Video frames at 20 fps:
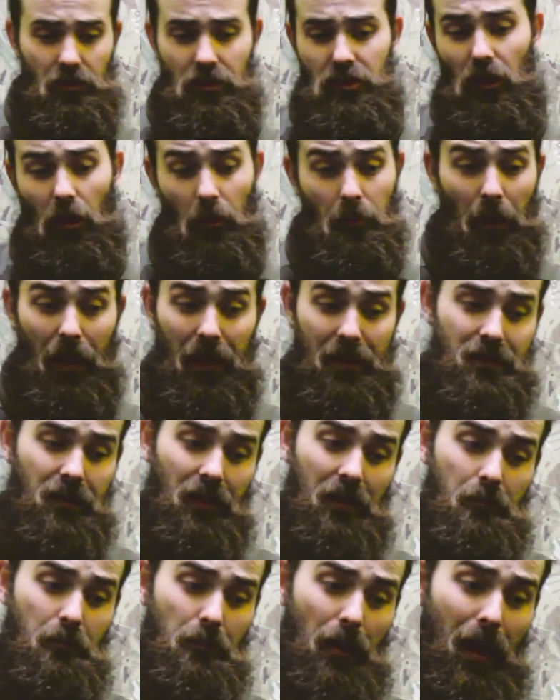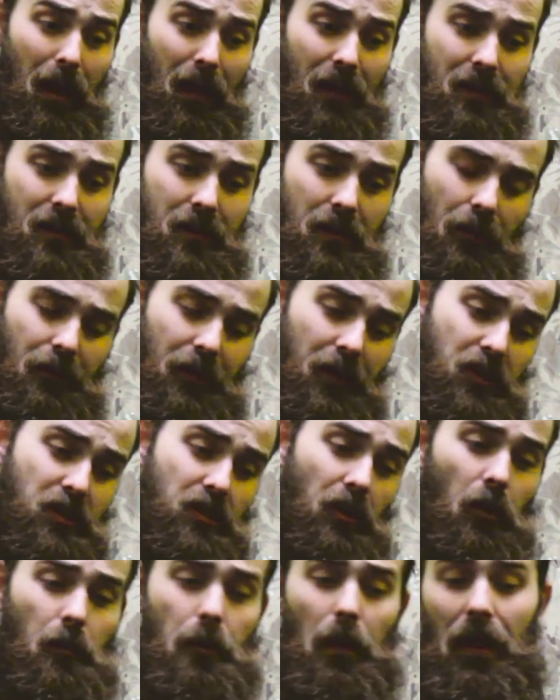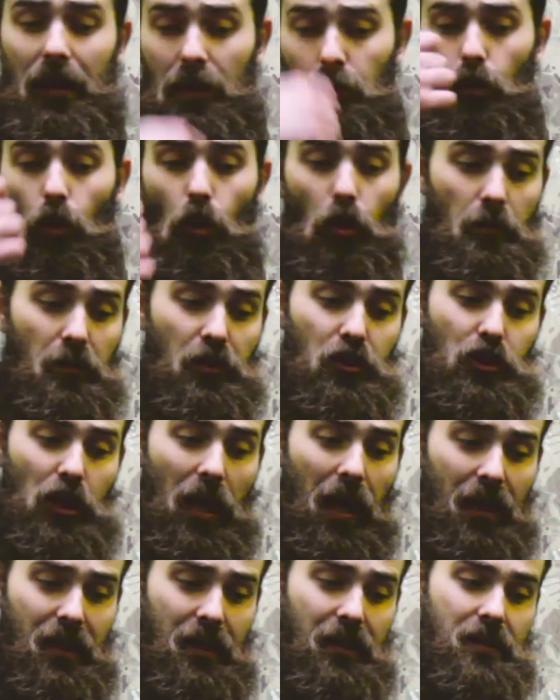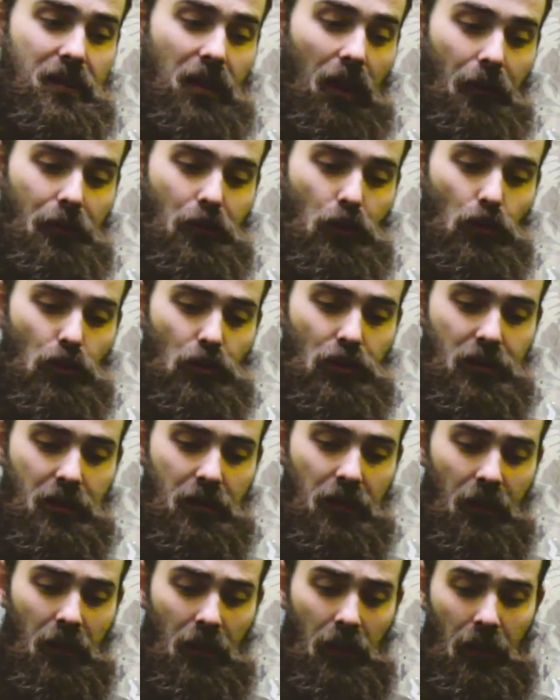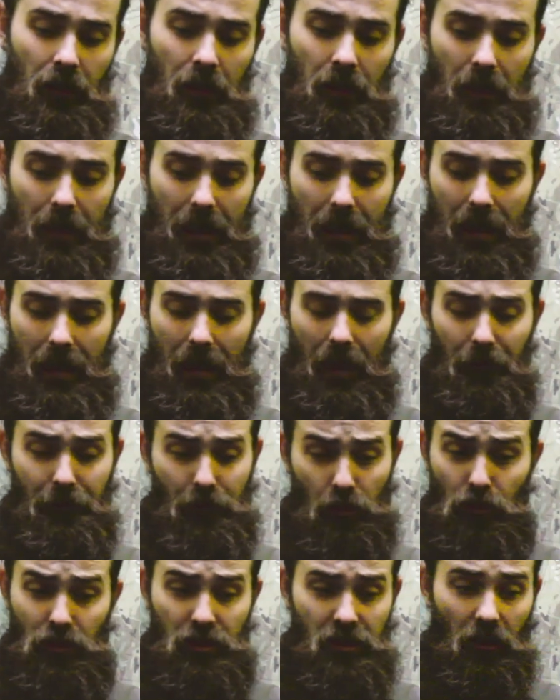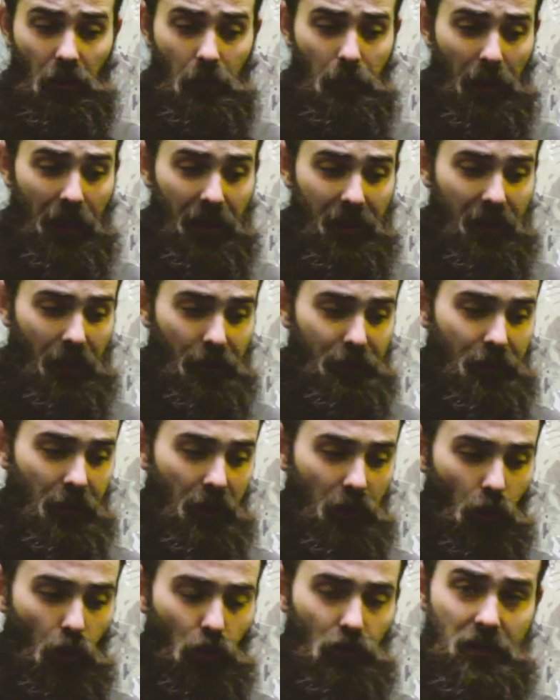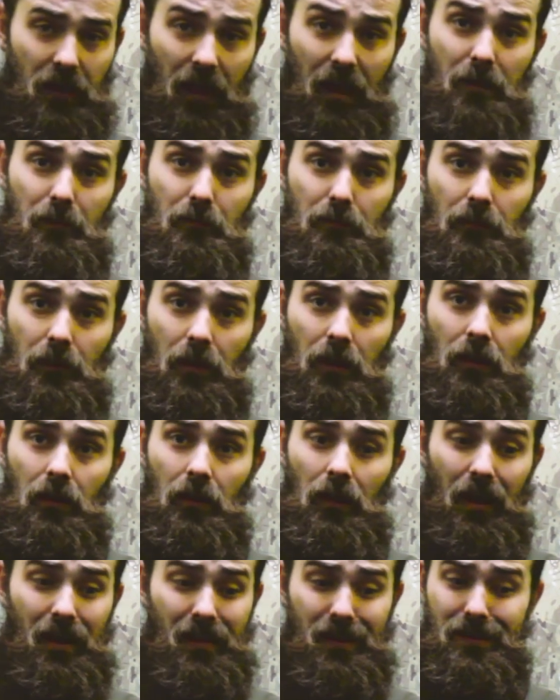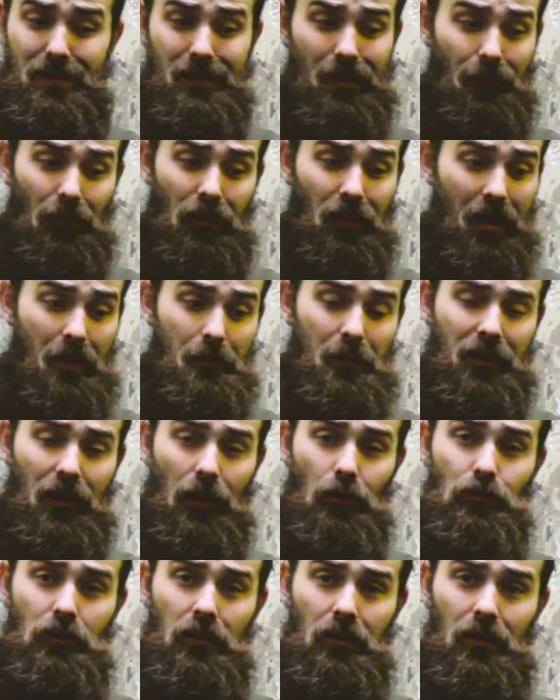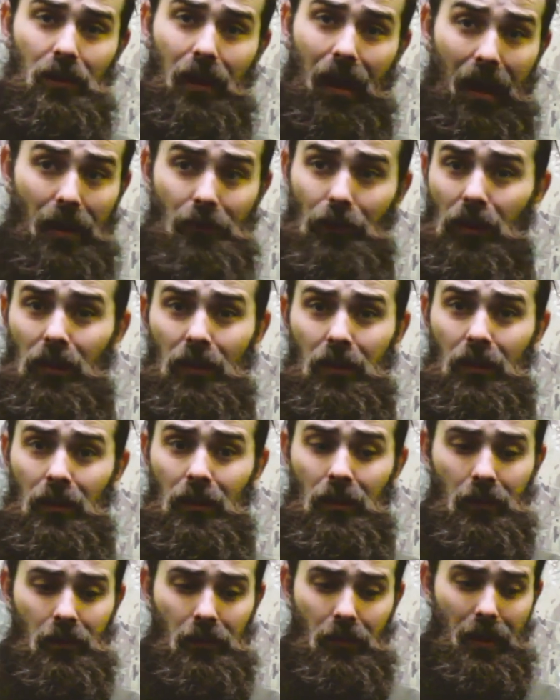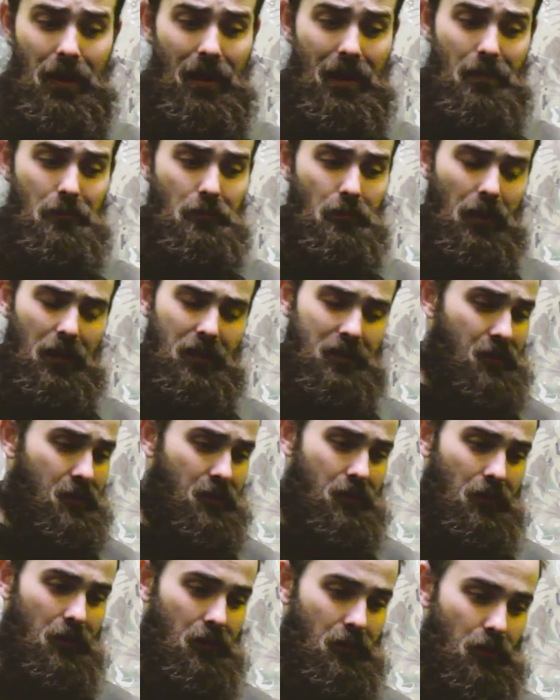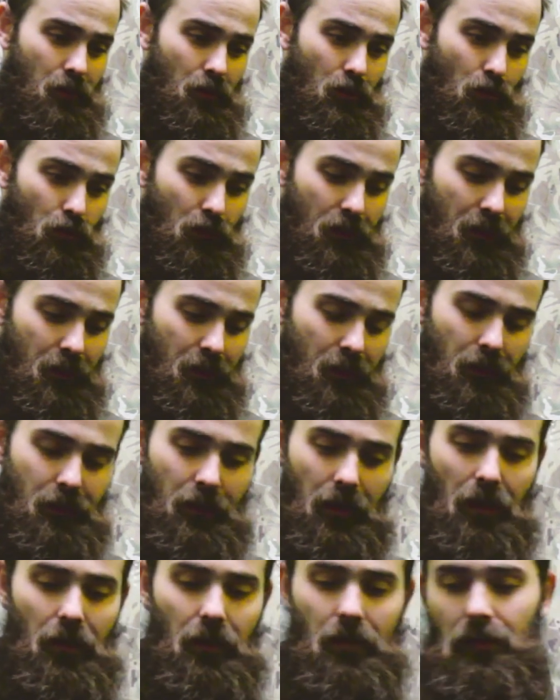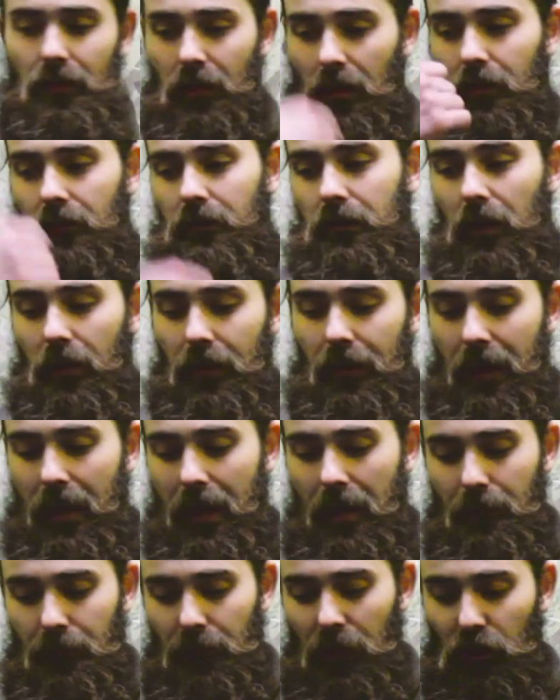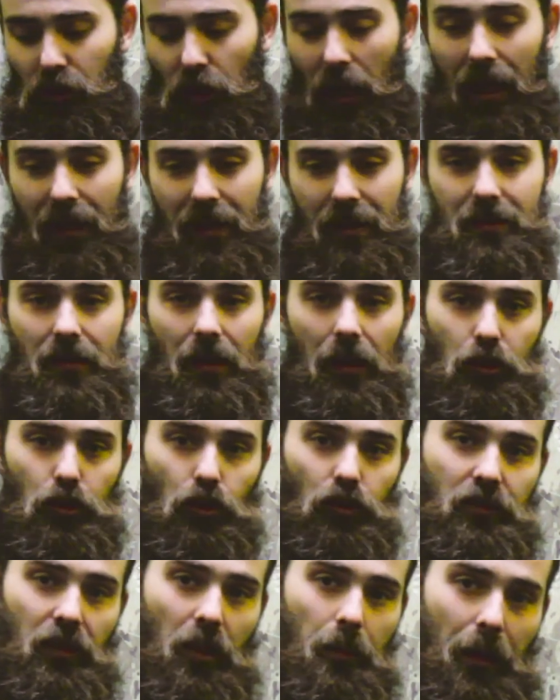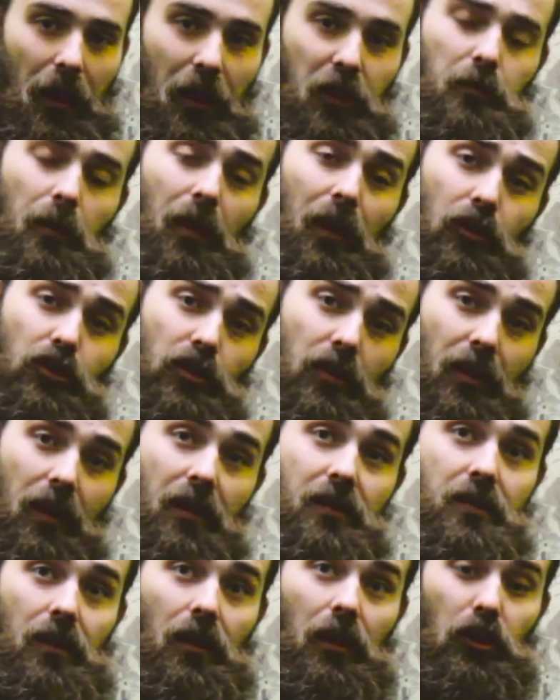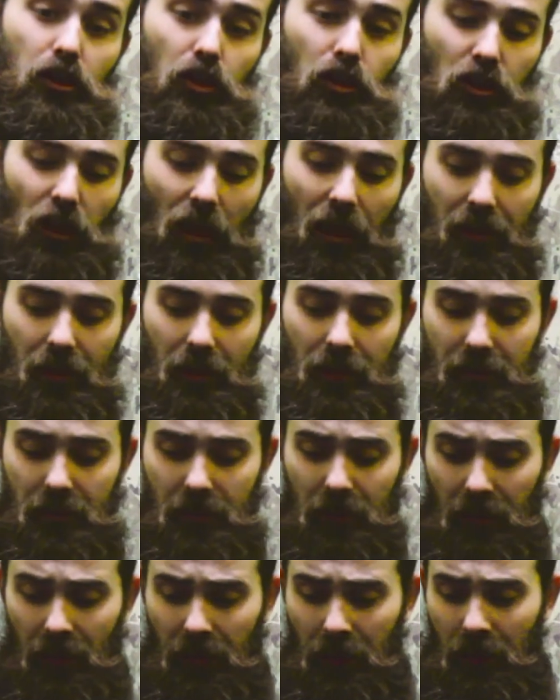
Snugpack sleeping bags, I've got Snugpack warmers, jackets that I've used. I've used Snugpack kit for a long time and it's never let me down, ever. It's, you know, their jackets that are issued to the British military, their insulation jackets.